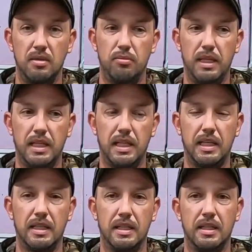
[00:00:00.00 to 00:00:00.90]

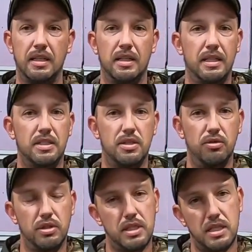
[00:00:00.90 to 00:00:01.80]
meaning as
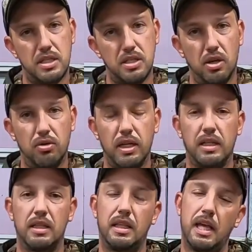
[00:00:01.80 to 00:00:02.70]
soon as it's snowing